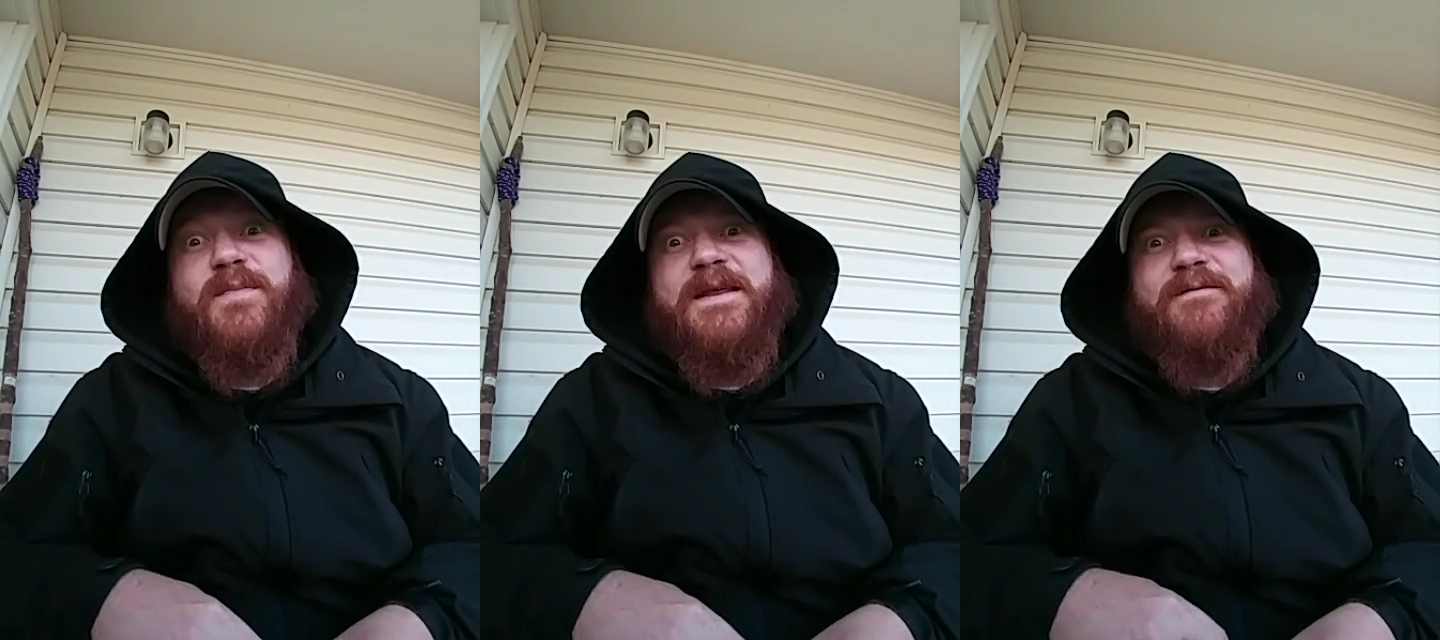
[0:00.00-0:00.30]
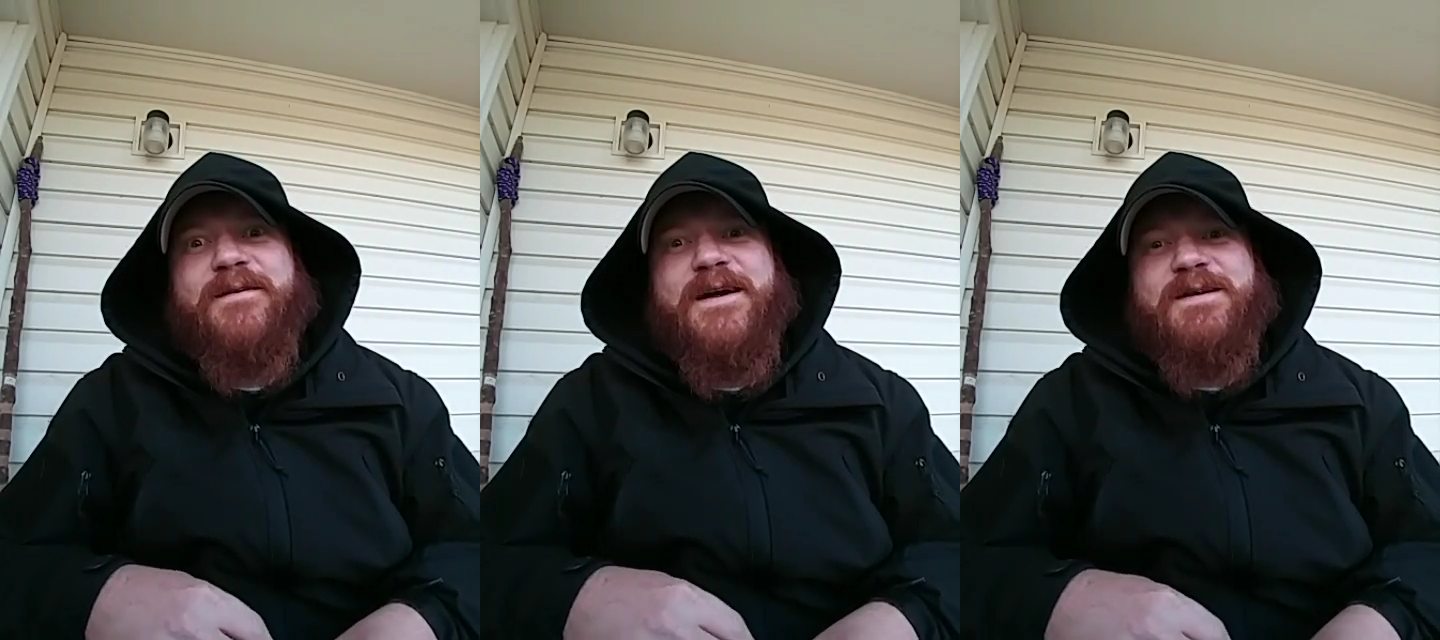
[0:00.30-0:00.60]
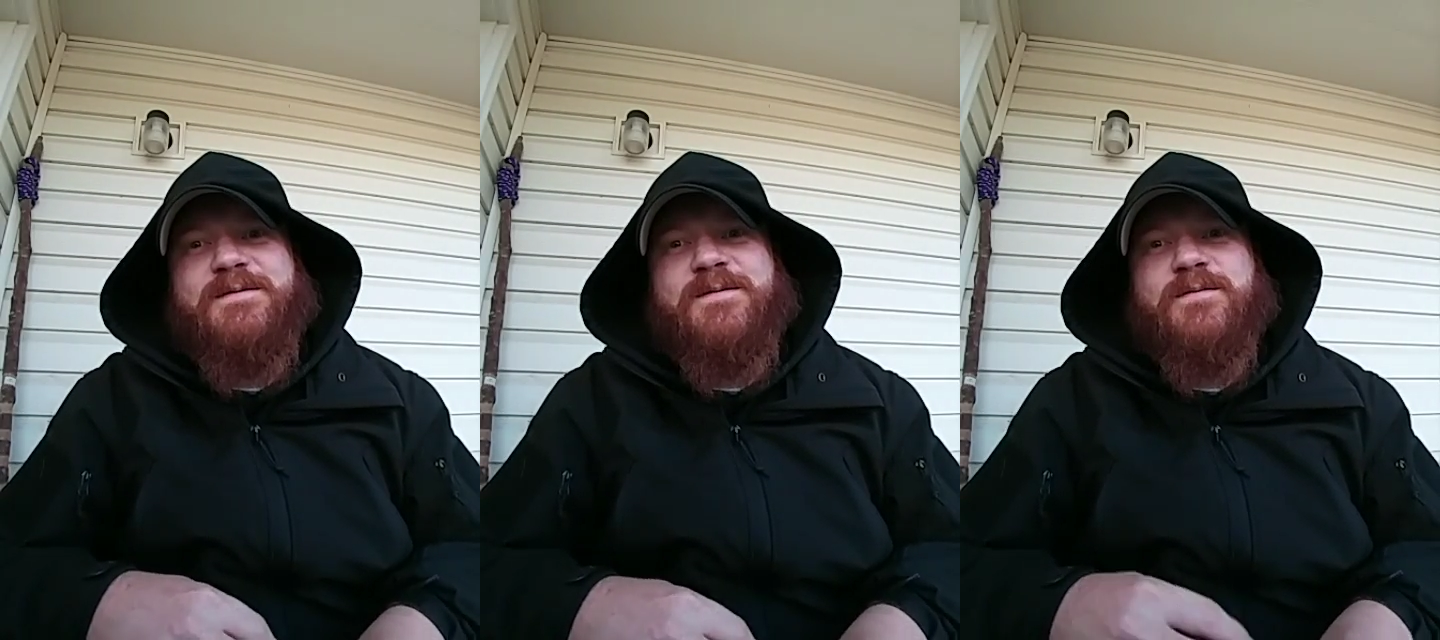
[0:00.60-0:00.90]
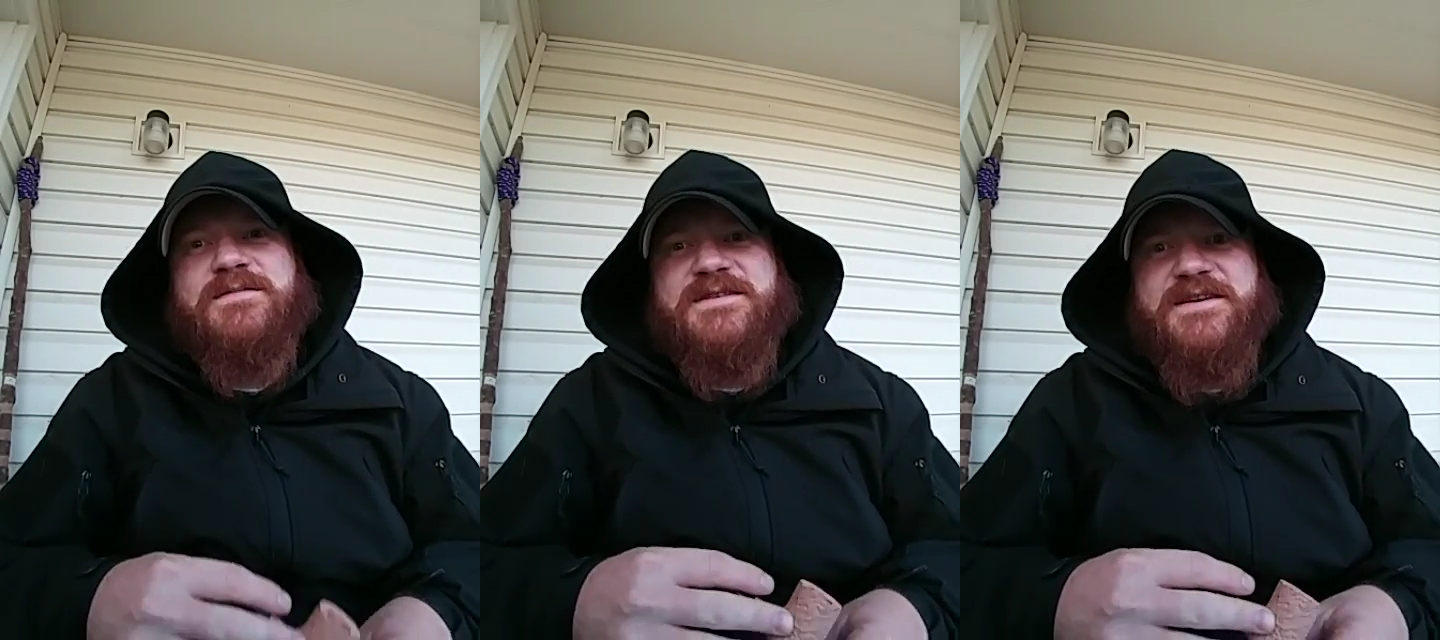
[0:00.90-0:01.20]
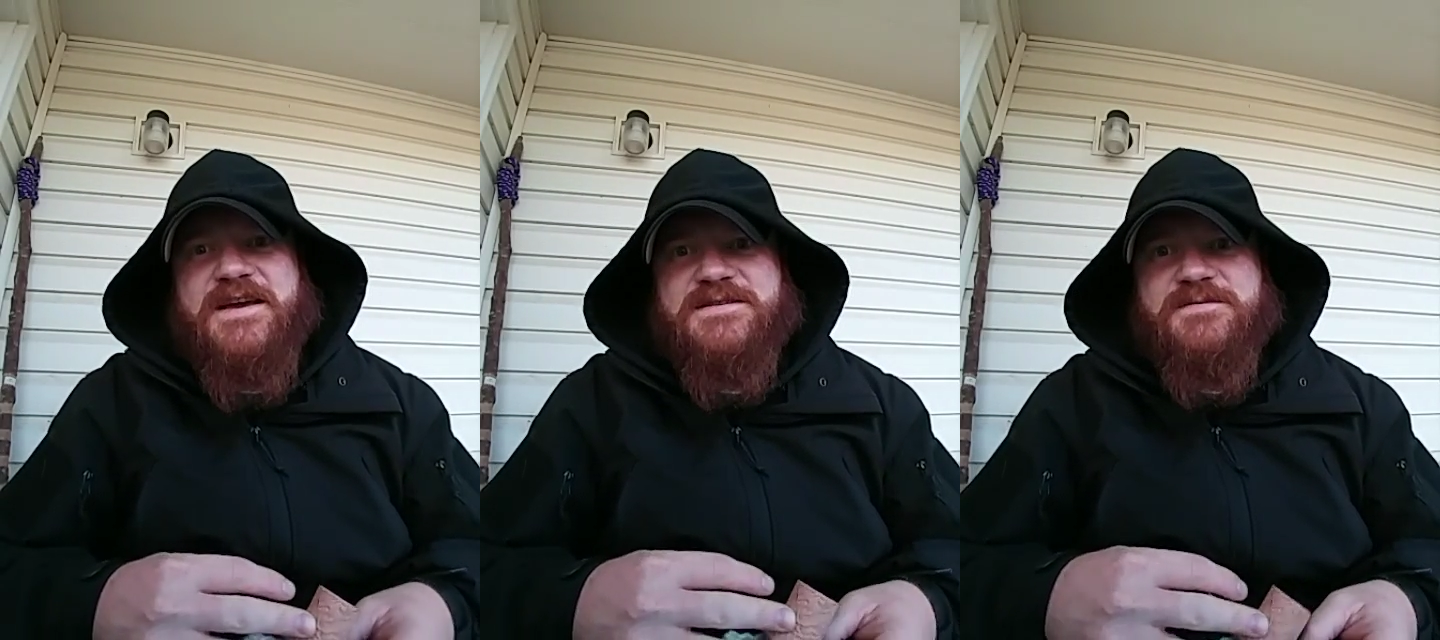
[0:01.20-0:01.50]
been it for now. We'll see
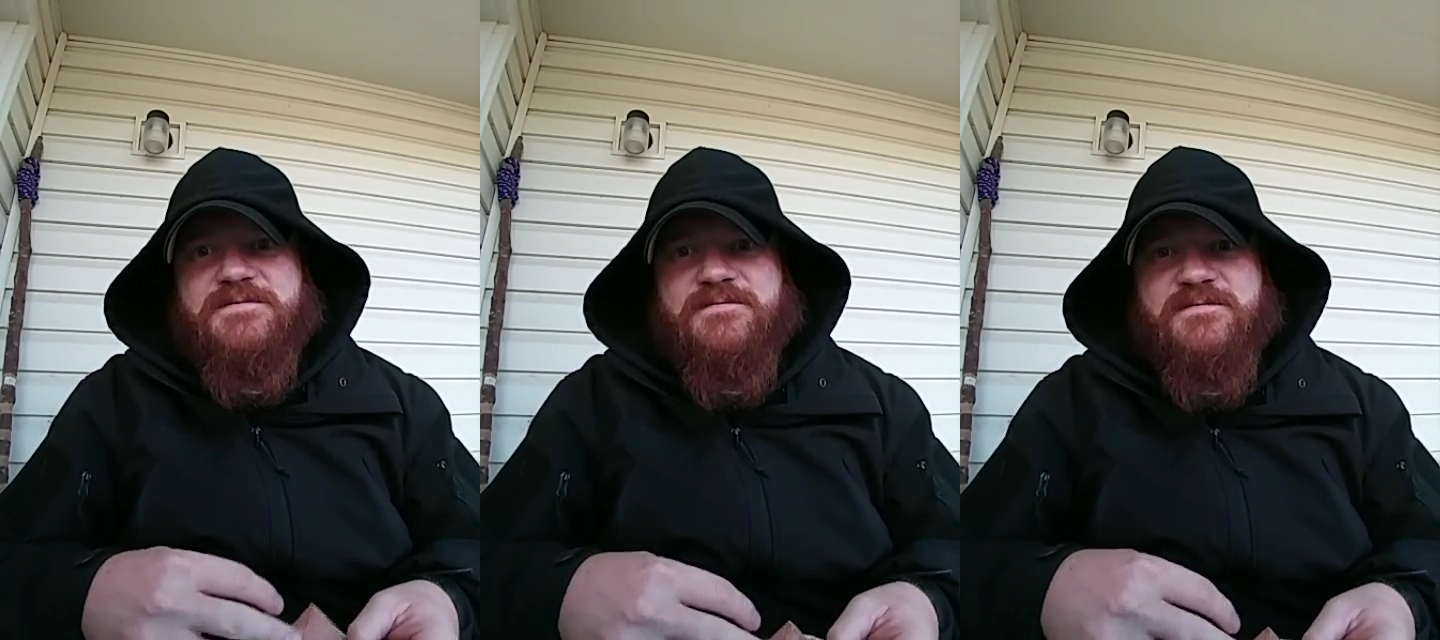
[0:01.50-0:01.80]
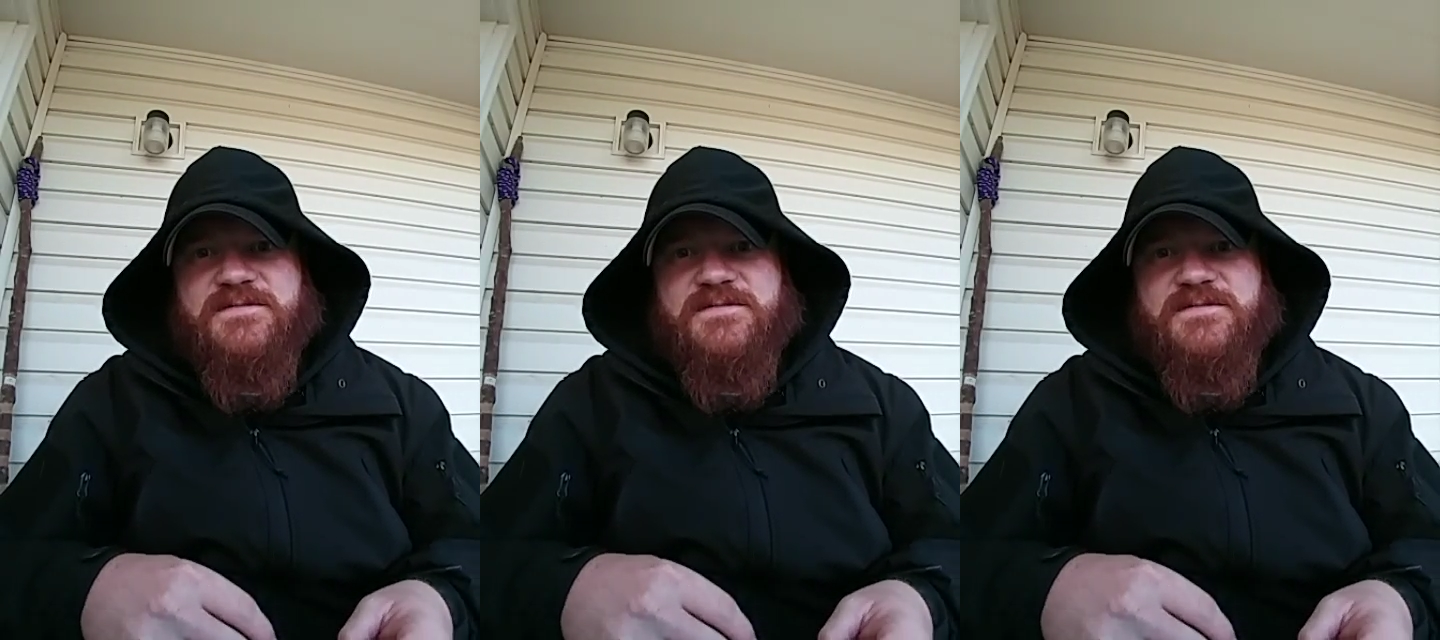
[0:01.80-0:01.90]
you guys soon.